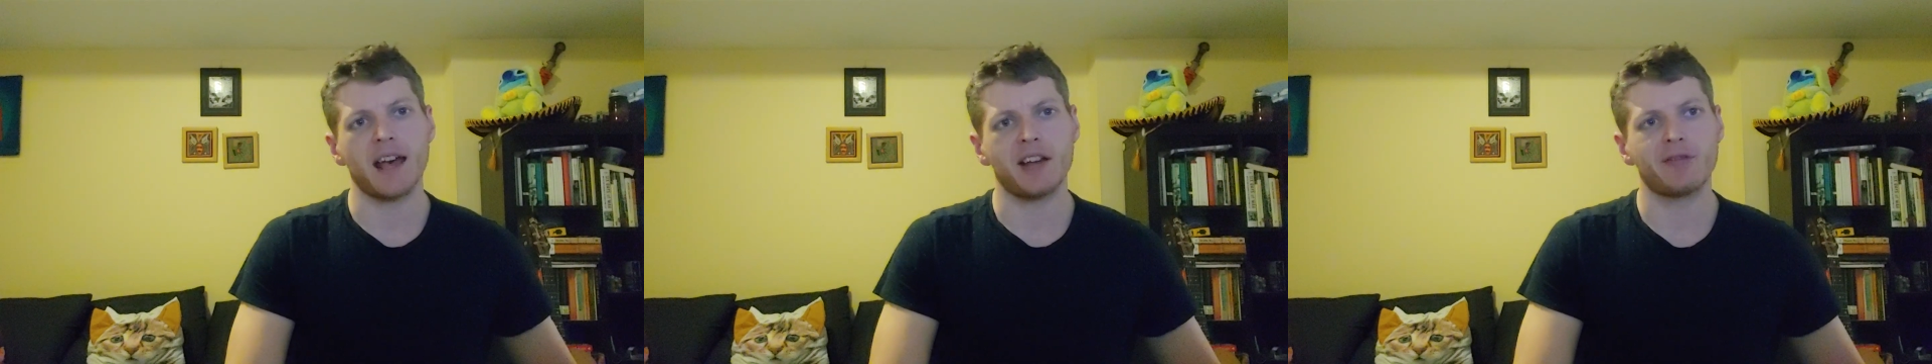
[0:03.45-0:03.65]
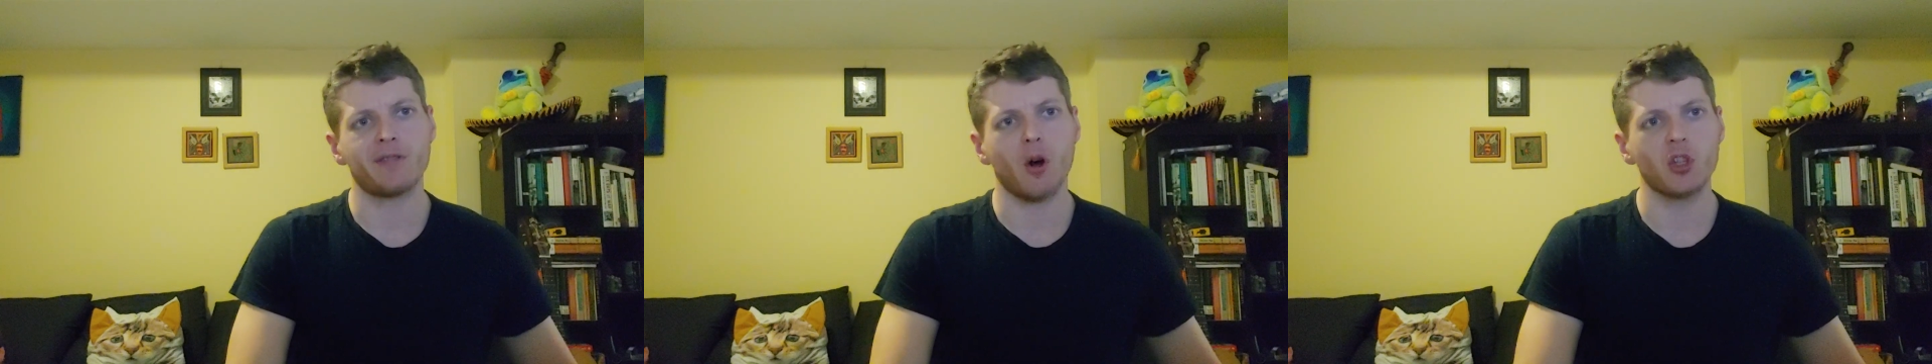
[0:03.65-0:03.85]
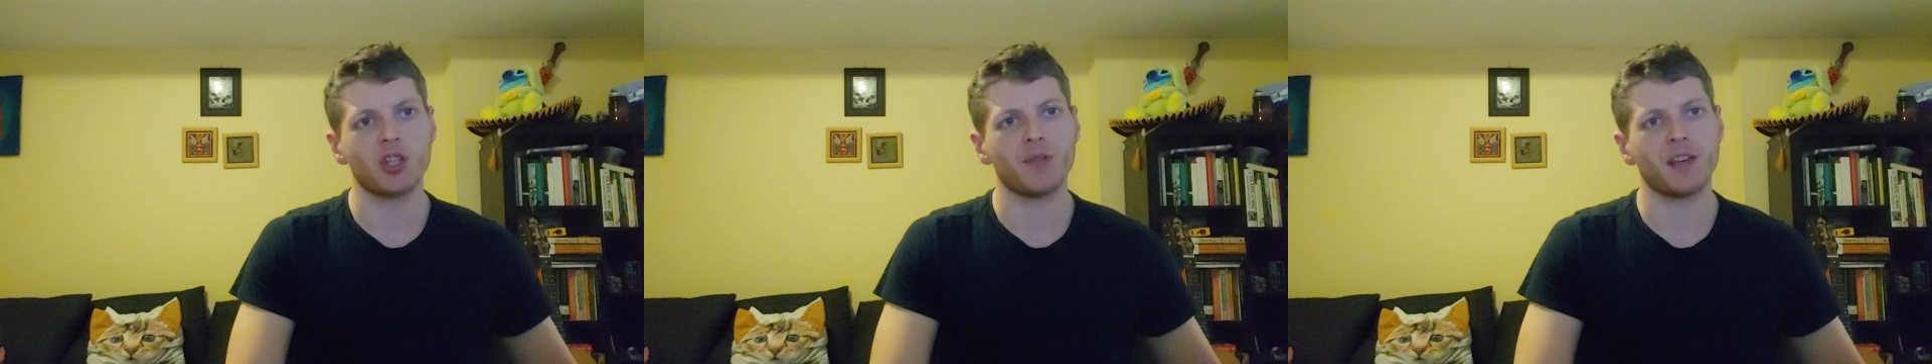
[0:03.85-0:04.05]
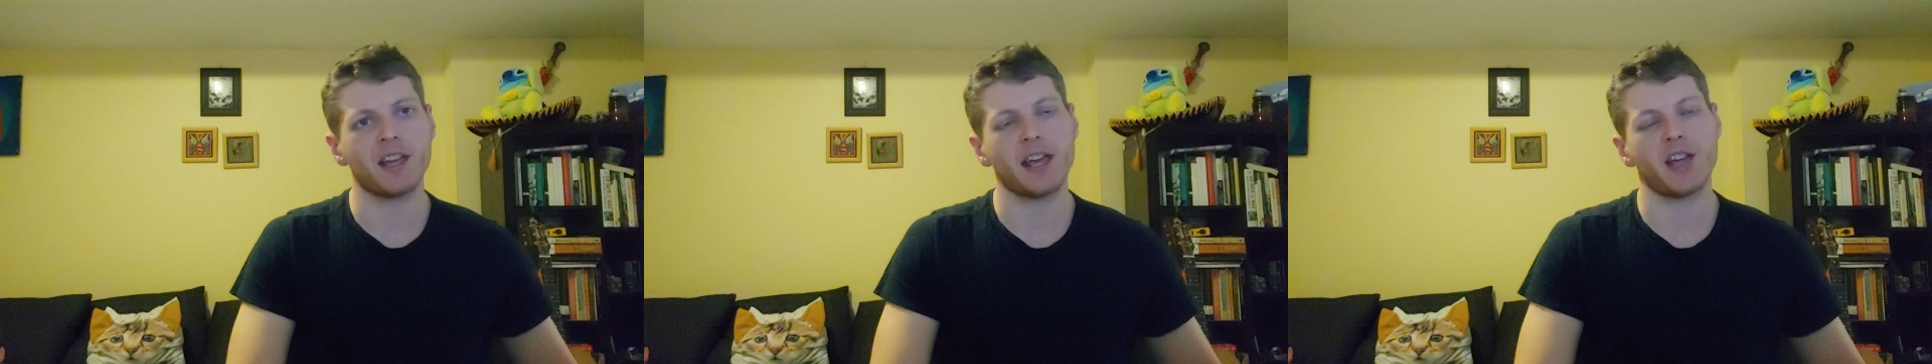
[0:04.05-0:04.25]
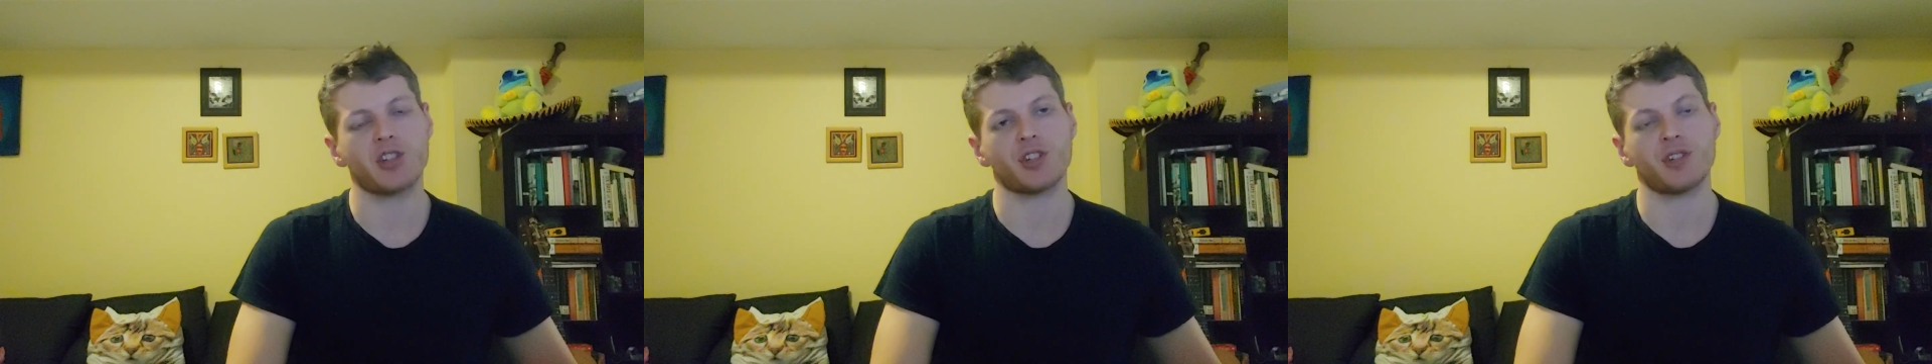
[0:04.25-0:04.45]
and
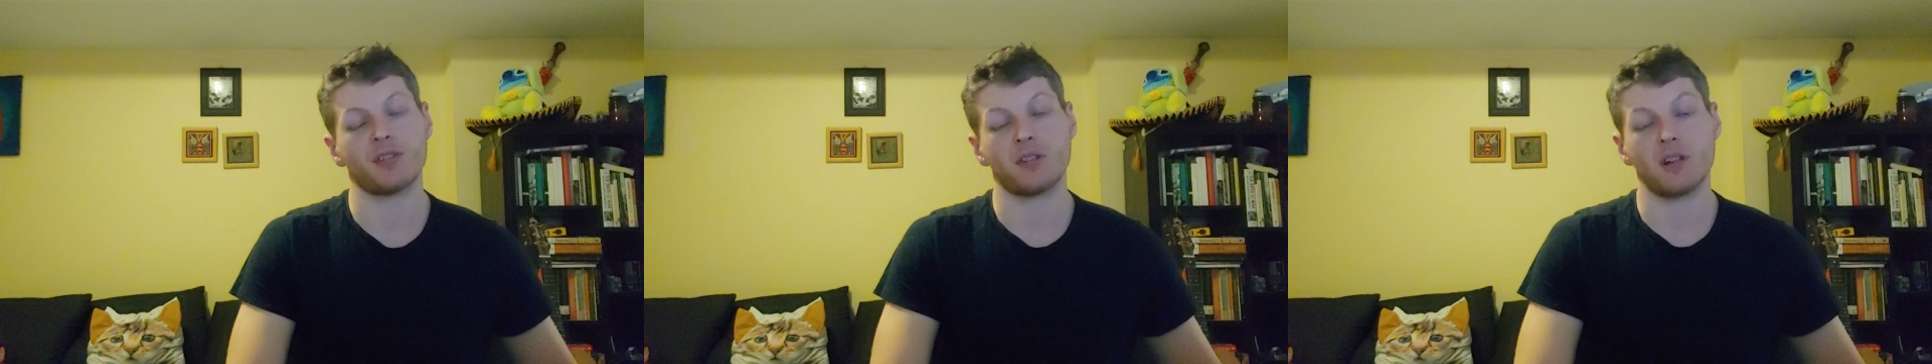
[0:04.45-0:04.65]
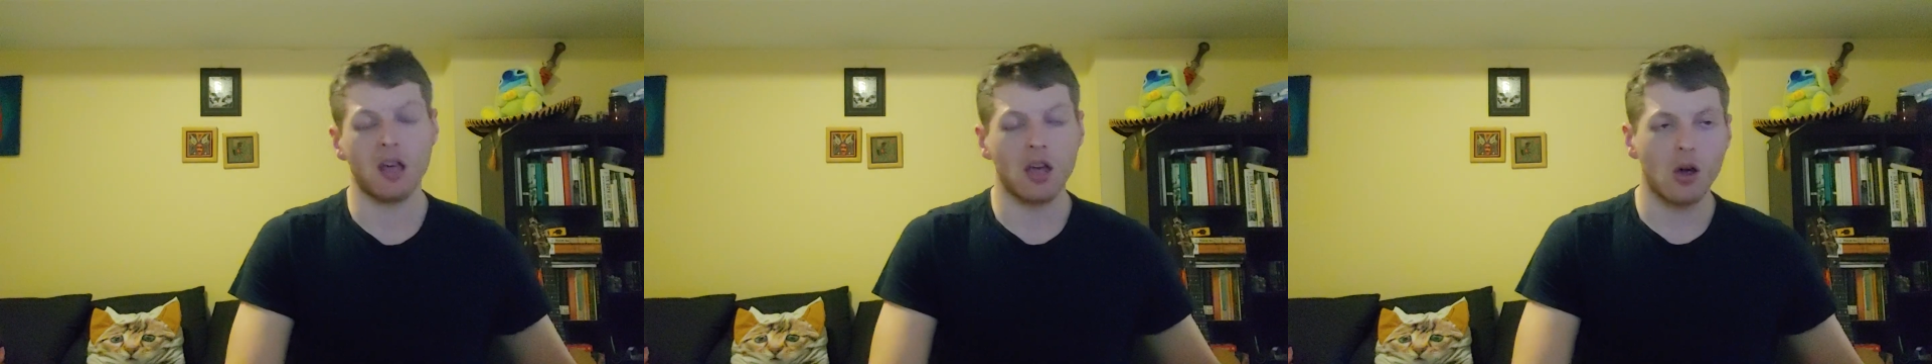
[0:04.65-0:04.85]
falsification.